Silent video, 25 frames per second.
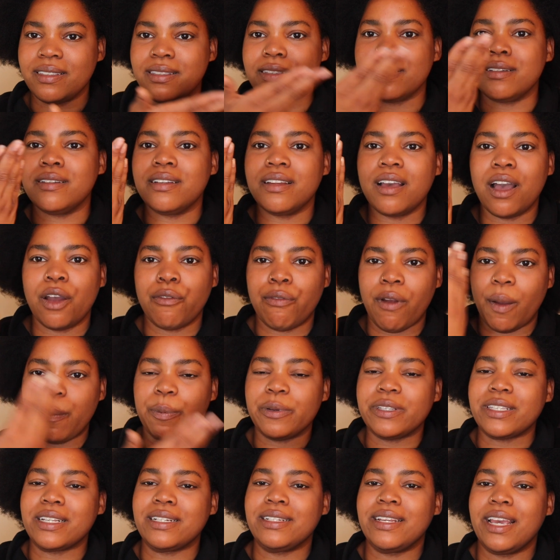isn't a
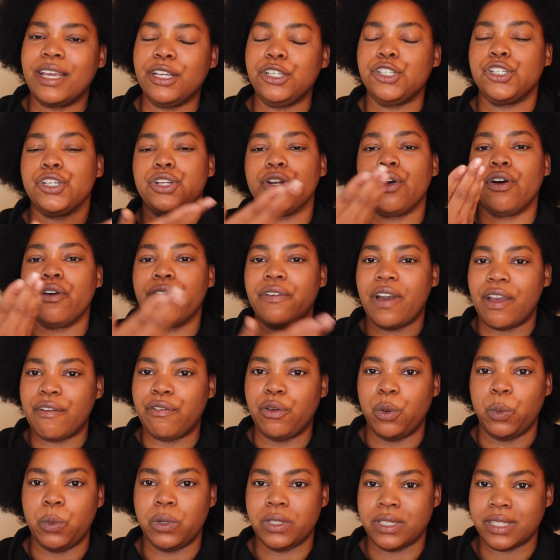representation of
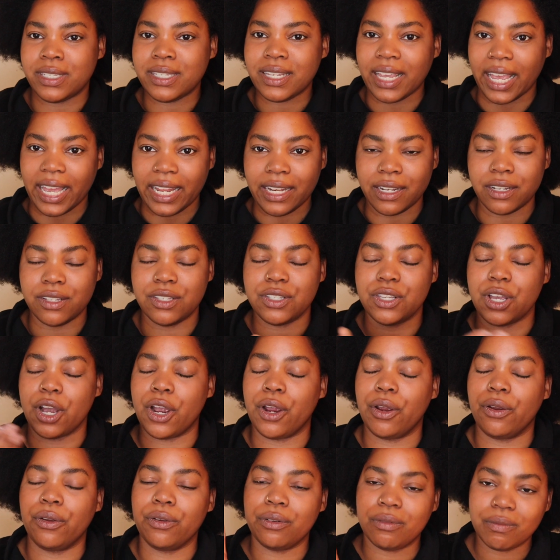everyone's skin,
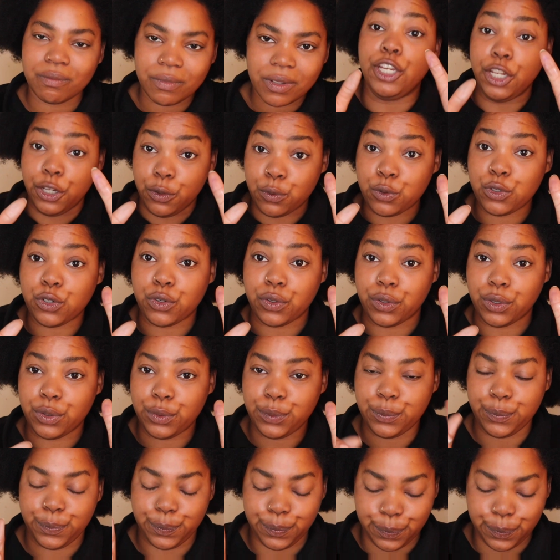so neutral.